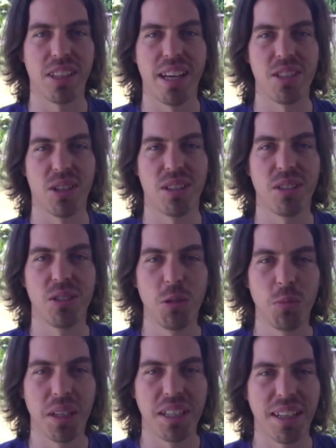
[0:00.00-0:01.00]
lines on the
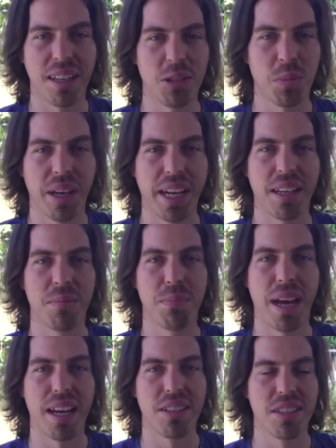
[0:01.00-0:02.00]
tuba, and I was playing in
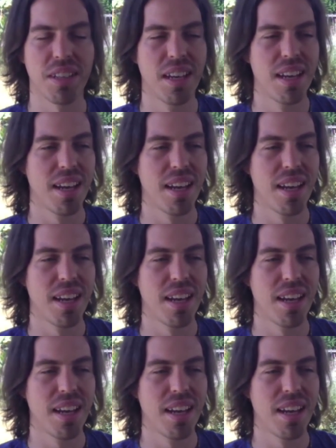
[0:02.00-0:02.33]
bands.